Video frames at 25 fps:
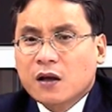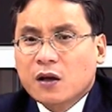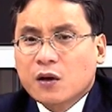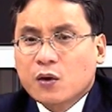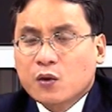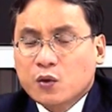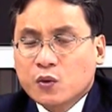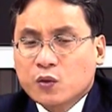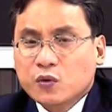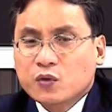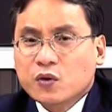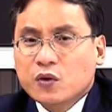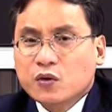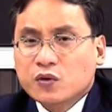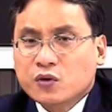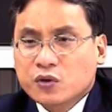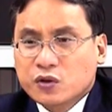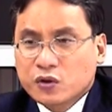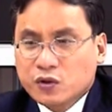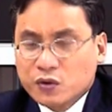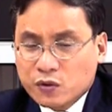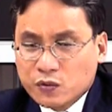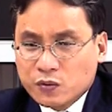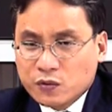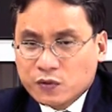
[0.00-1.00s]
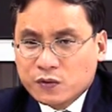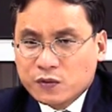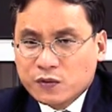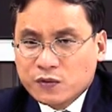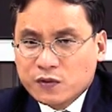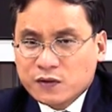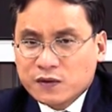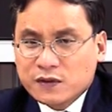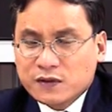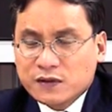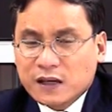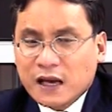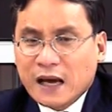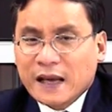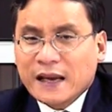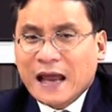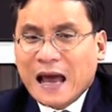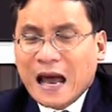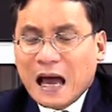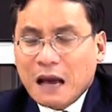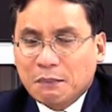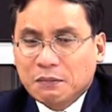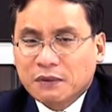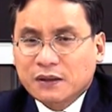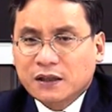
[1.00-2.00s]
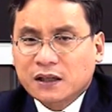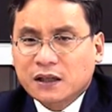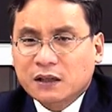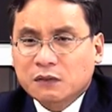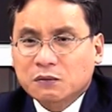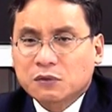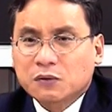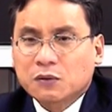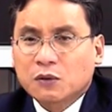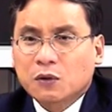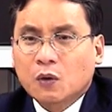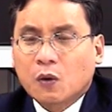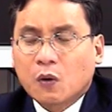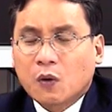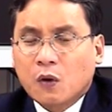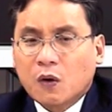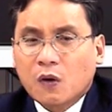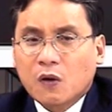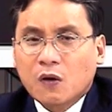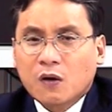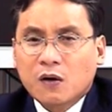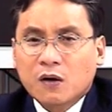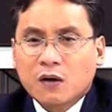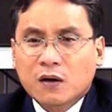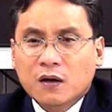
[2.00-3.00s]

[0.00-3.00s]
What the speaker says: could choose an applicable law,